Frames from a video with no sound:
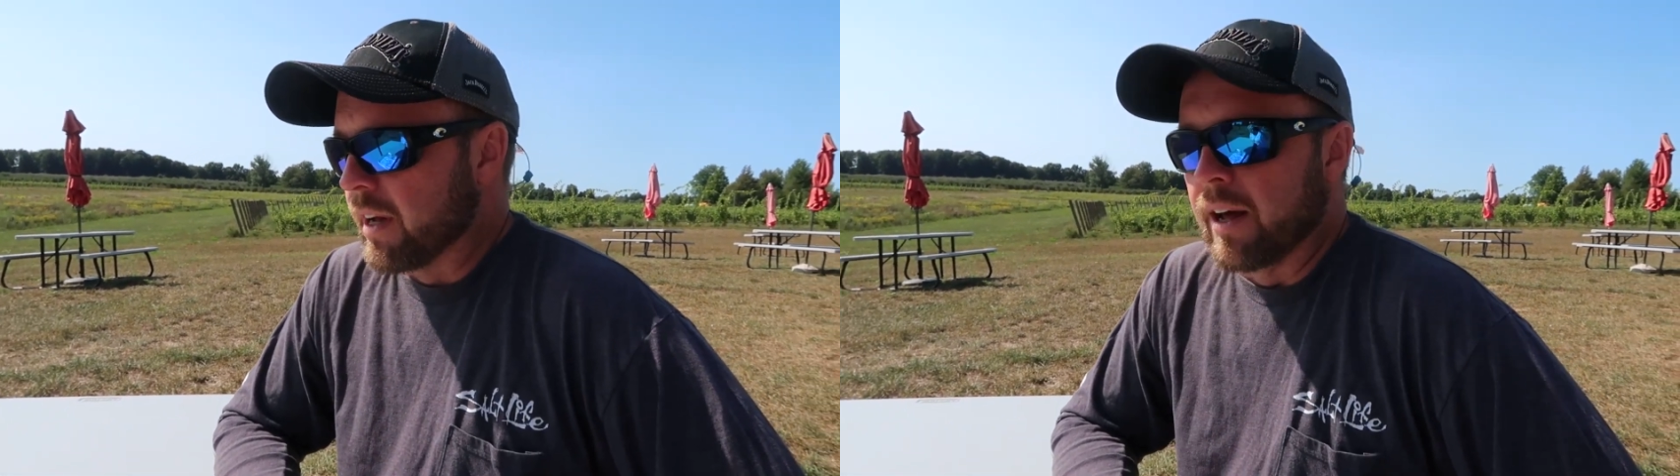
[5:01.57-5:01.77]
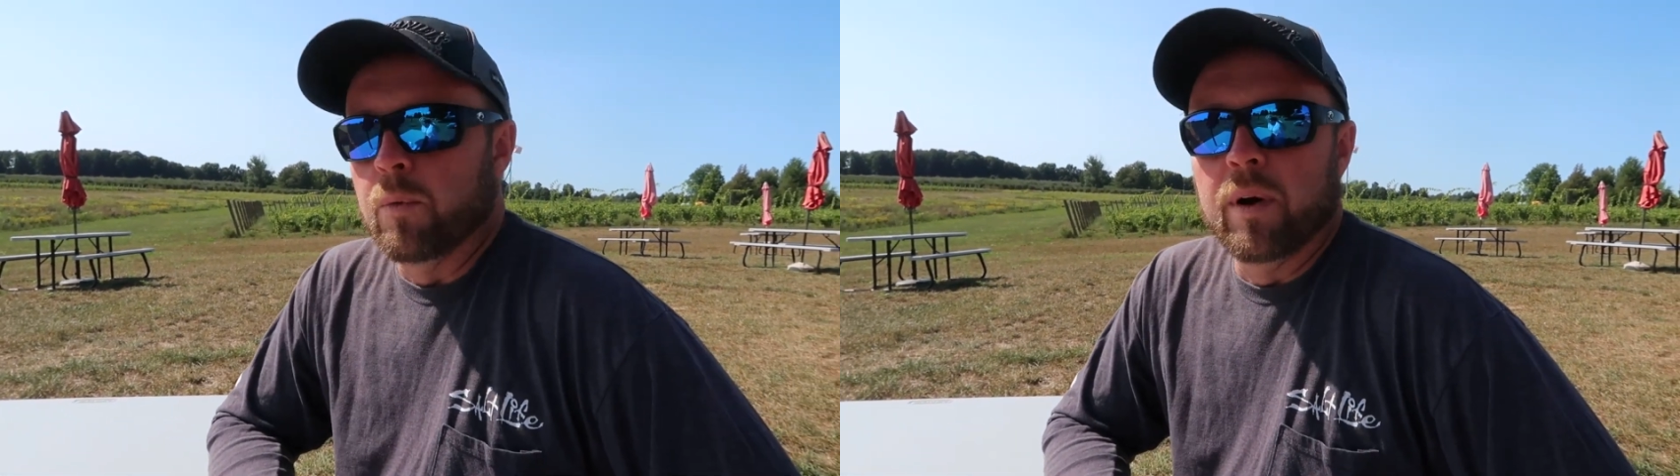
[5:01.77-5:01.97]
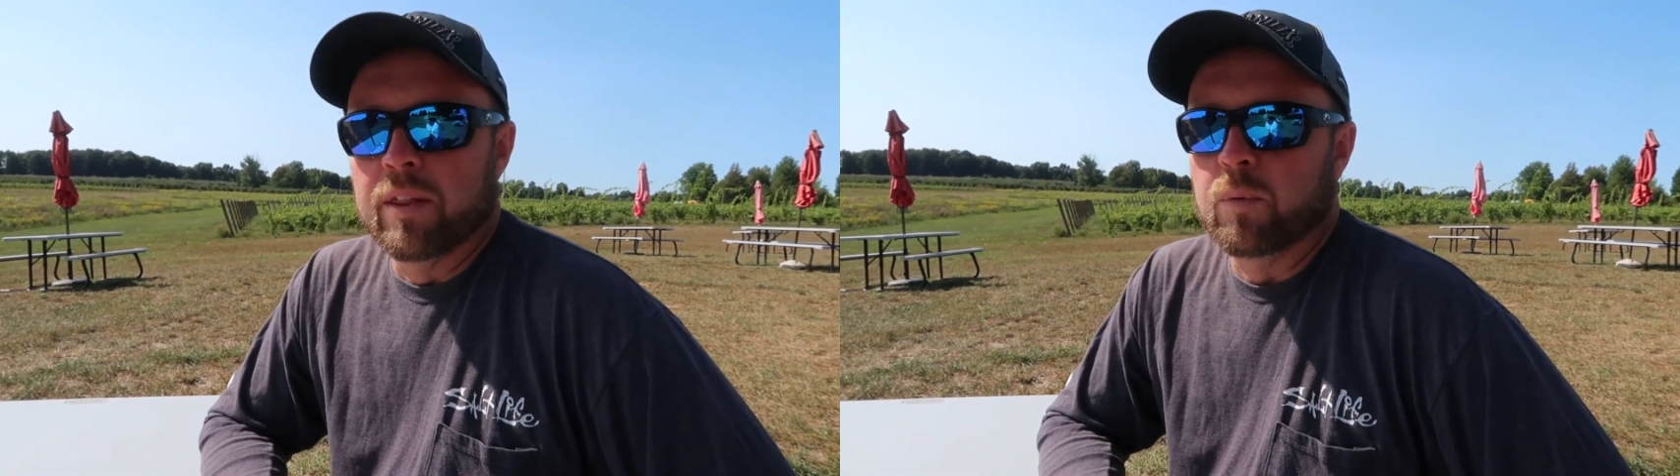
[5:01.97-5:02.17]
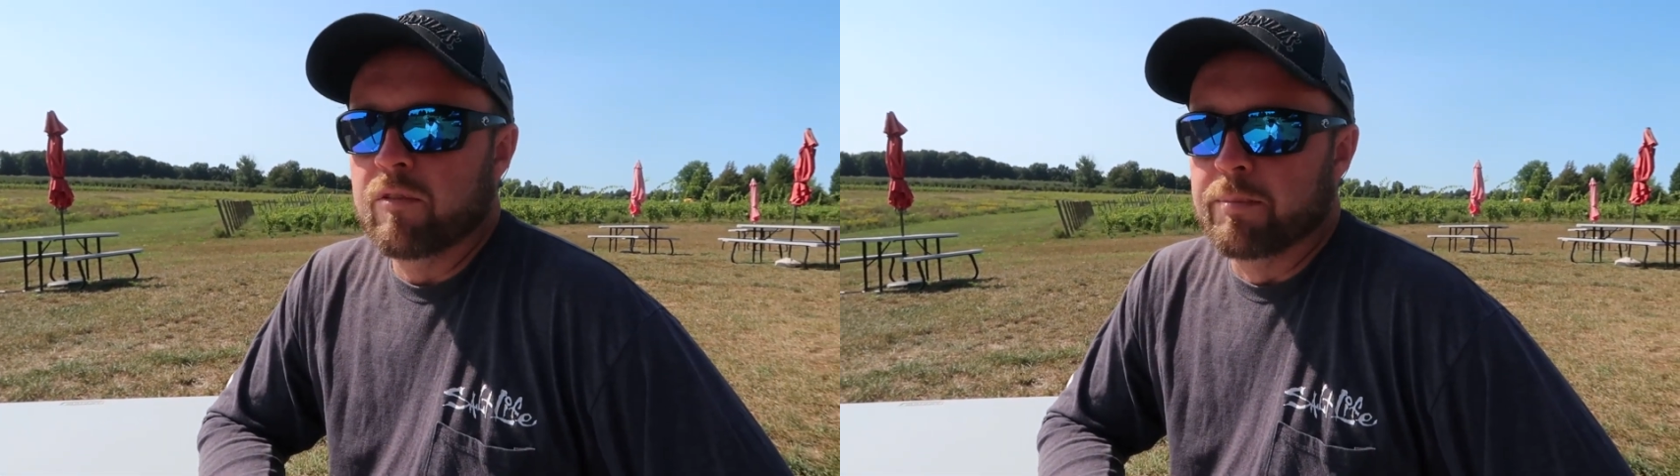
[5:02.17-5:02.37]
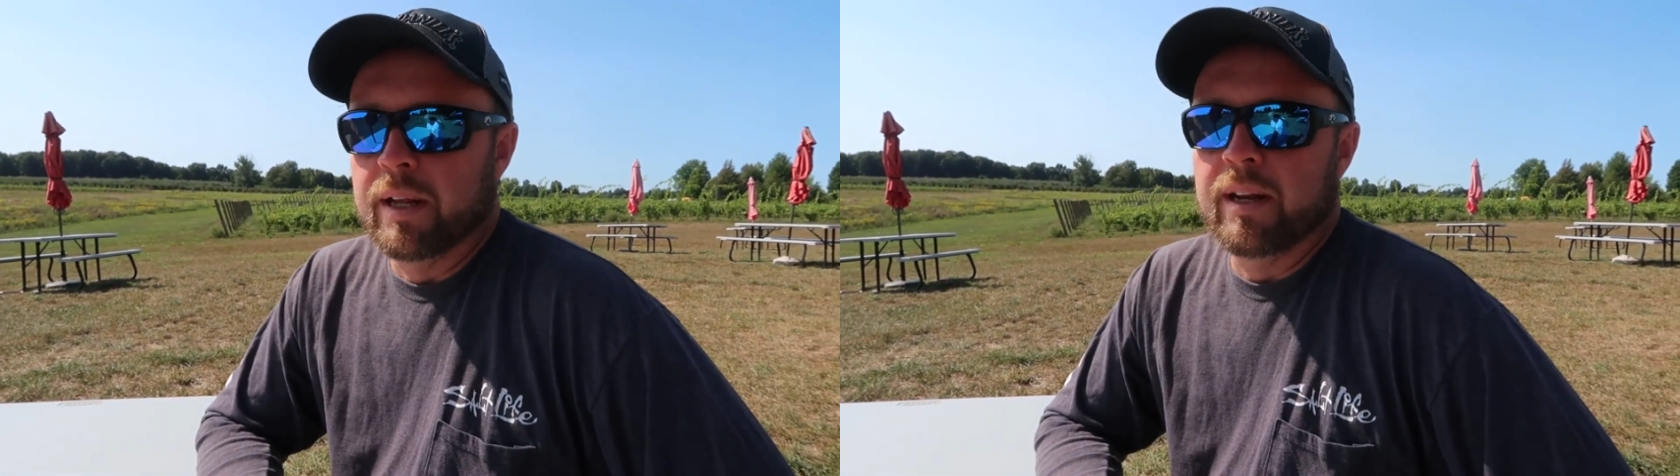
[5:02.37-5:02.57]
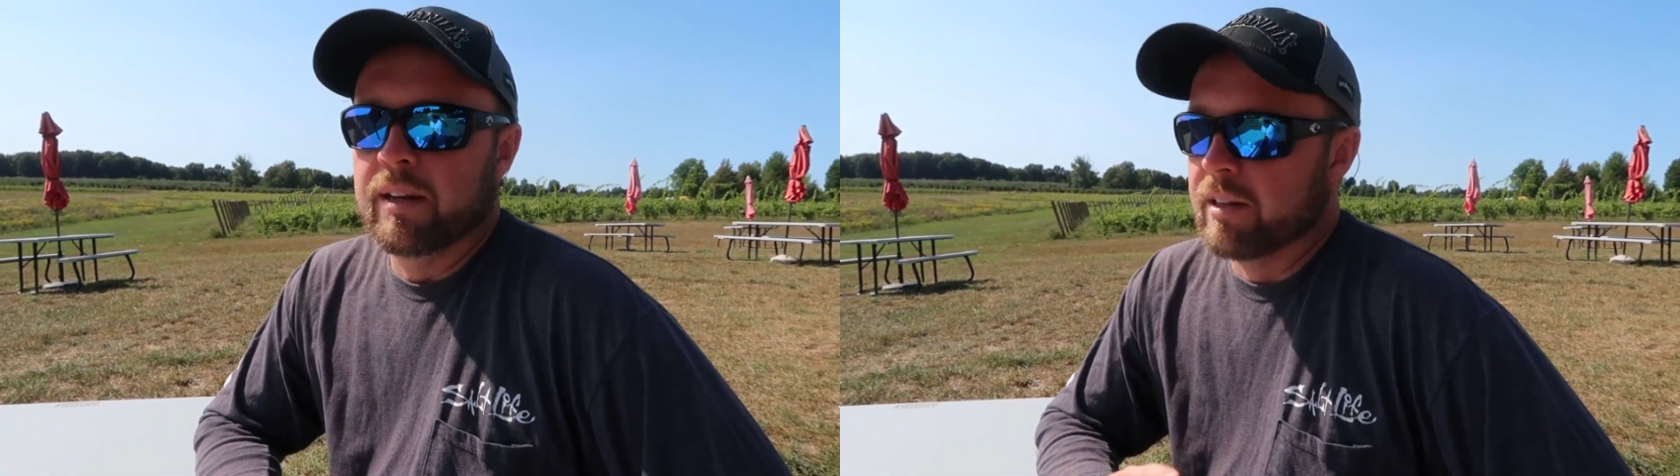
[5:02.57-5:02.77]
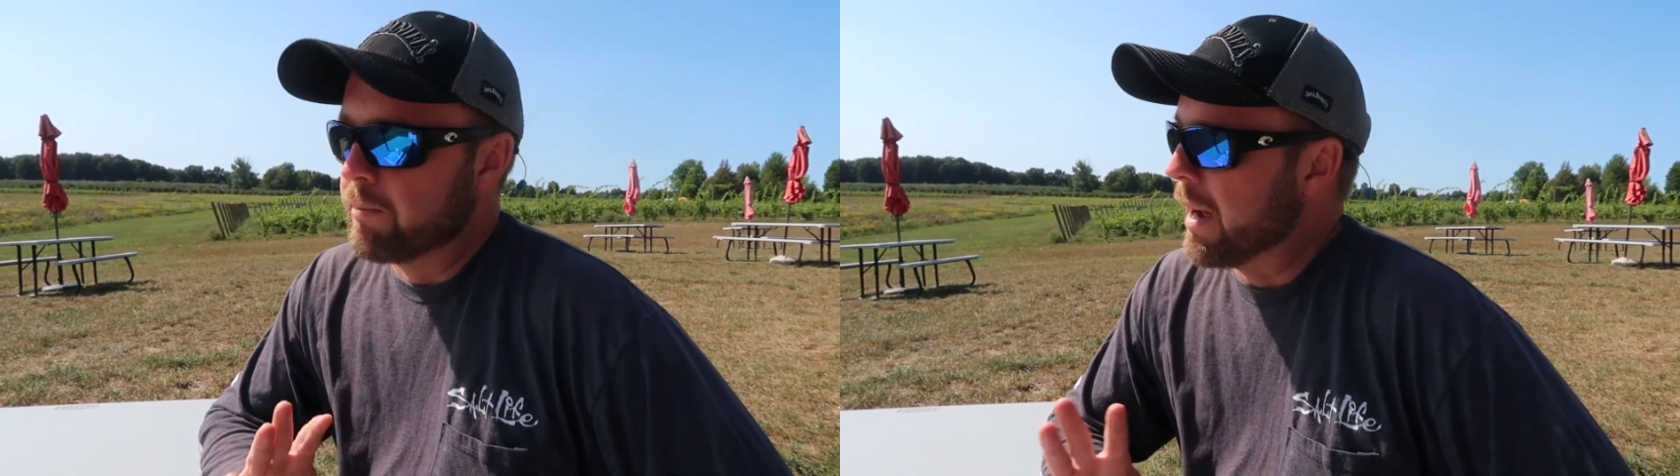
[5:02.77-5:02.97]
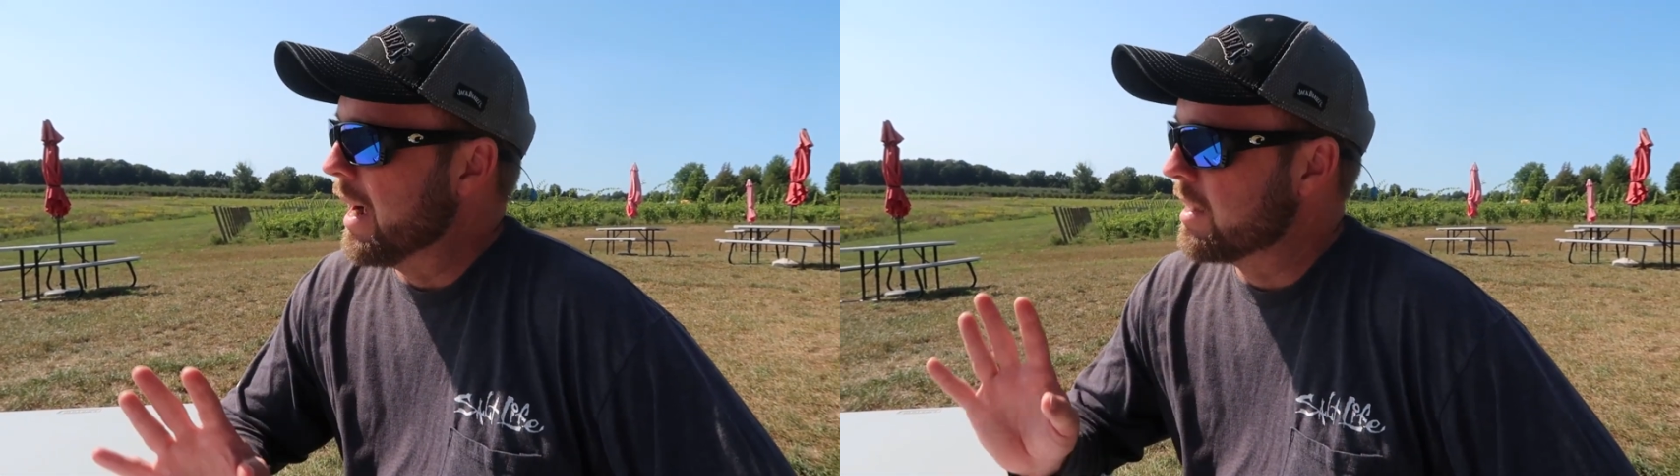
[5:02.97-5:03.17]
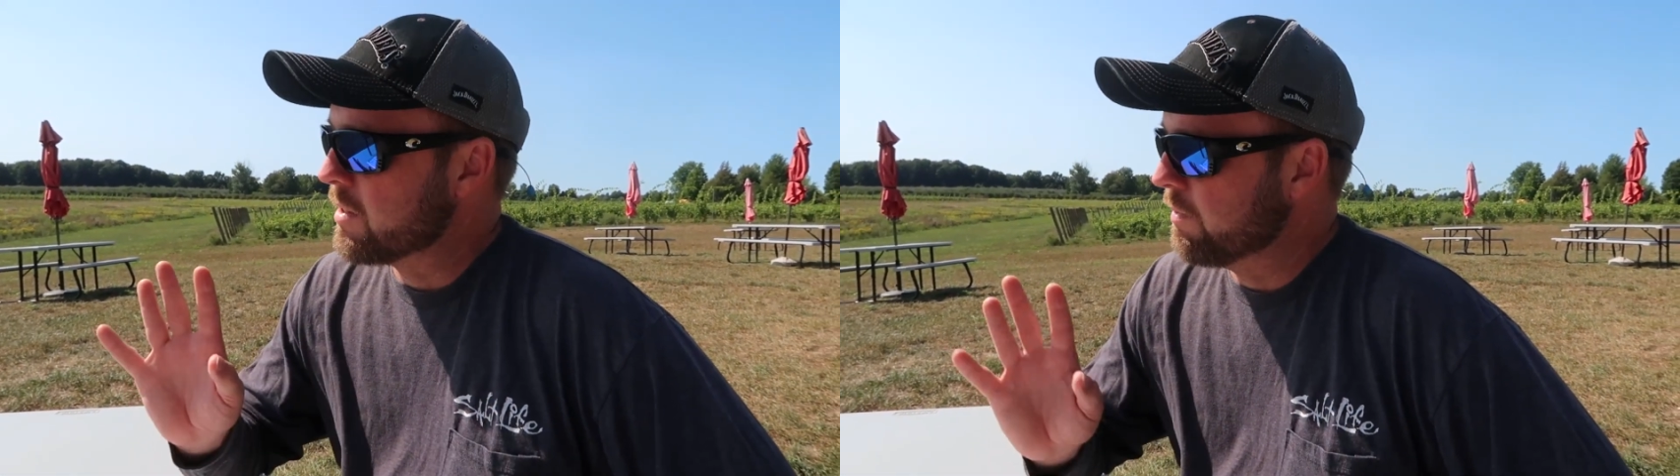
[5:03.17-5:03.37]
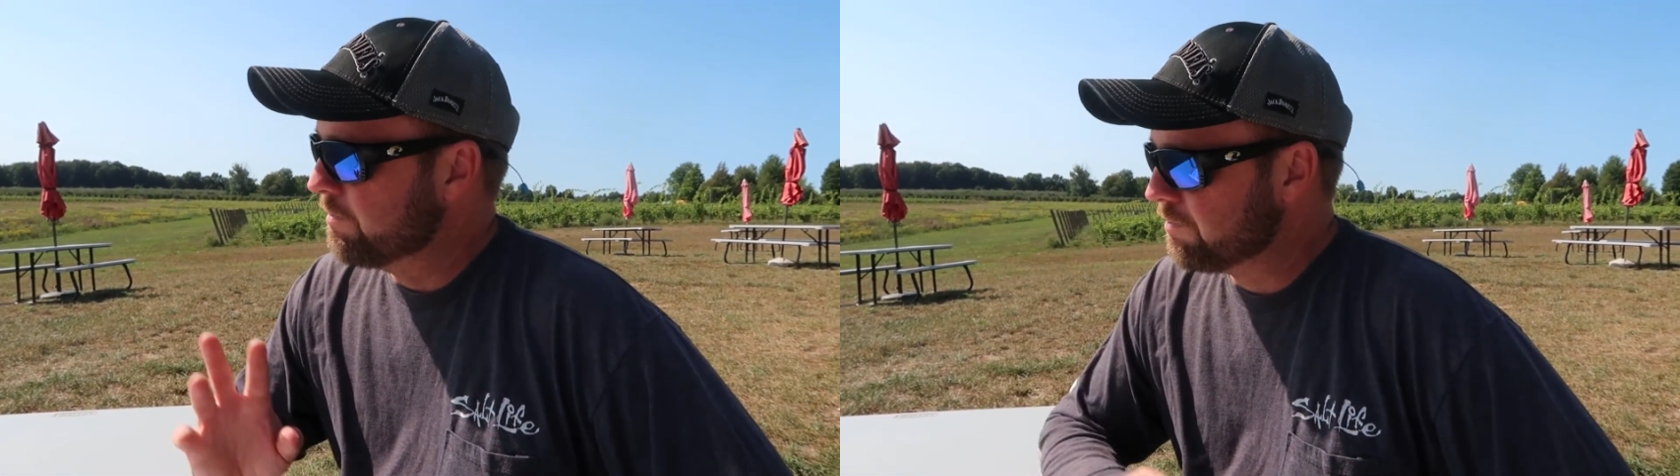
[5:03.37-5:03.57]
kind of weather we've been in in the past